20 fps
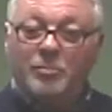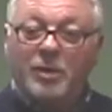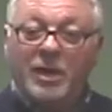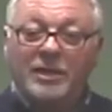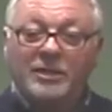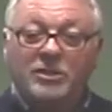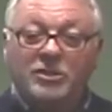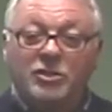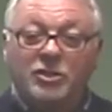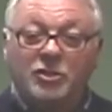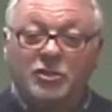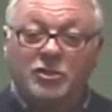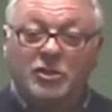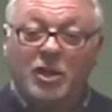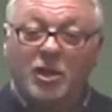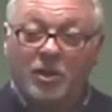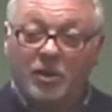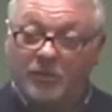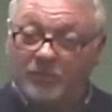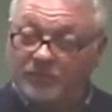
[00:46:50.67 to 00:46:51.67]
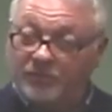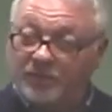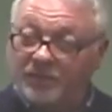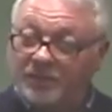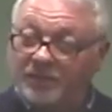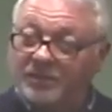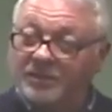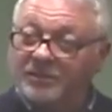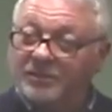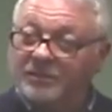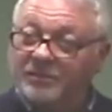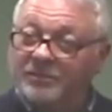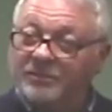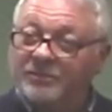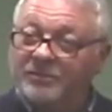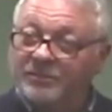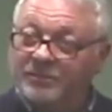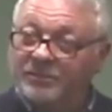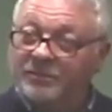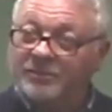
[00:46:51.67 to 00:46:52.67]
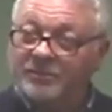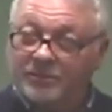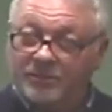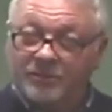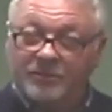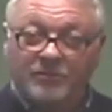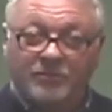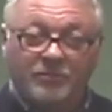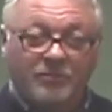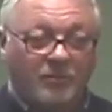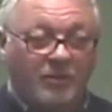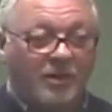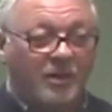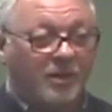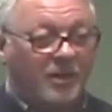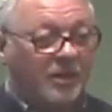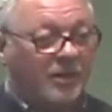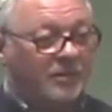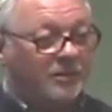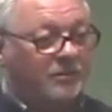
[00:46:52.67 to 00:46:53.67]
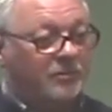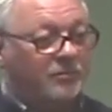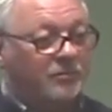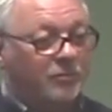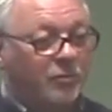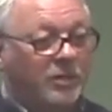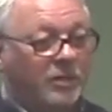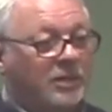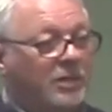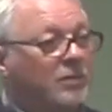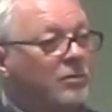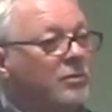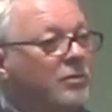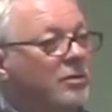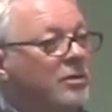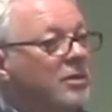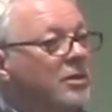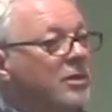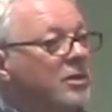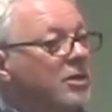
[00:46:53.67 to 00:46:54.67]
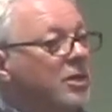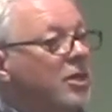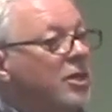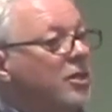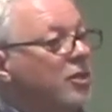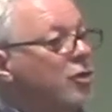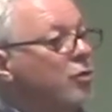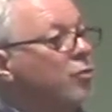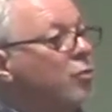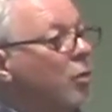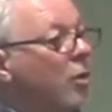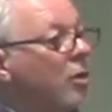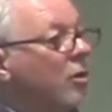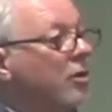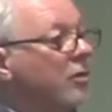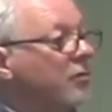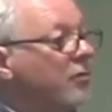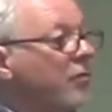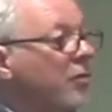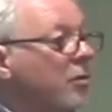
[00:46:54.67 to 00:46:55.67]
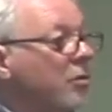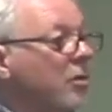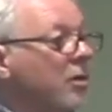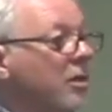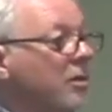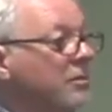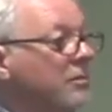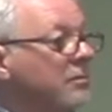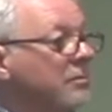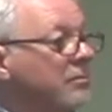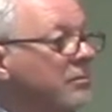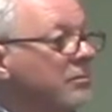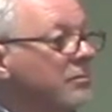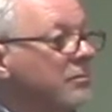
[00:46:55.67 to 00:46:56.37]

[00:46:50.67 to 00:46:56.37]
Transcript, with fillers: Nobody deserved it. Right. We didn't, can you work for it?